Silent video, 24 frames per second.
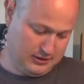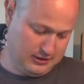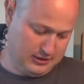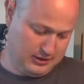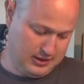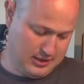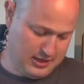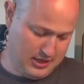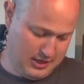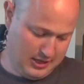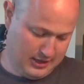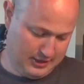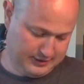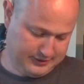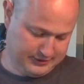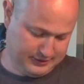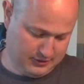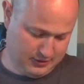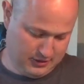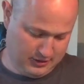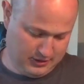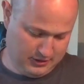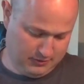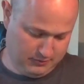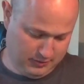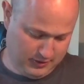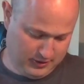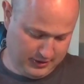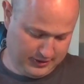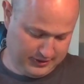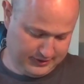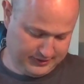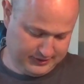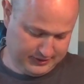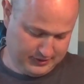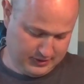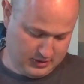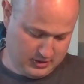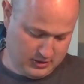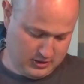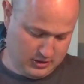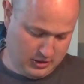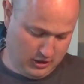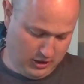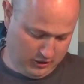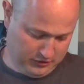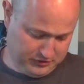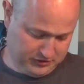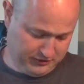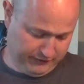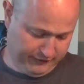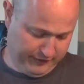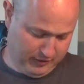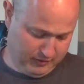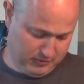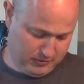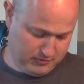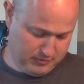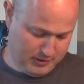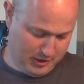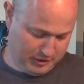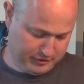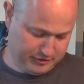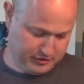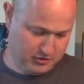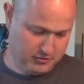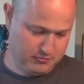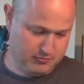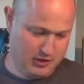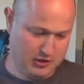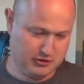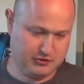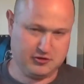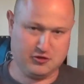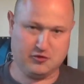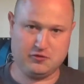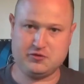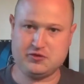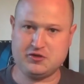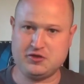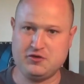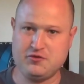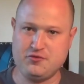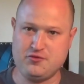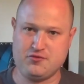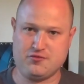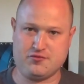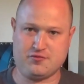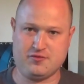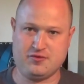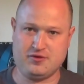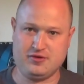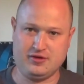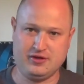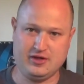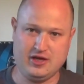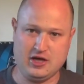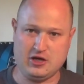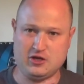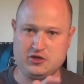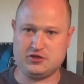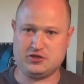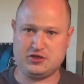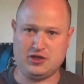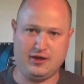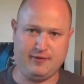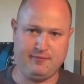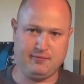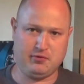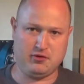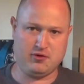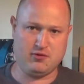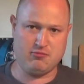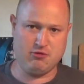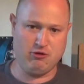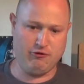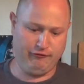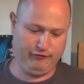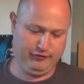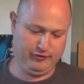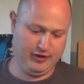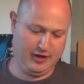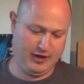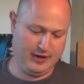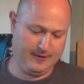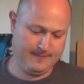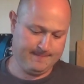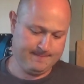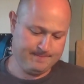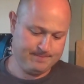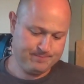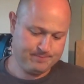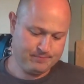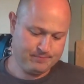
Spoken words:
yeah, so anyways, also available Balto and Balto 2. There's a promo for that.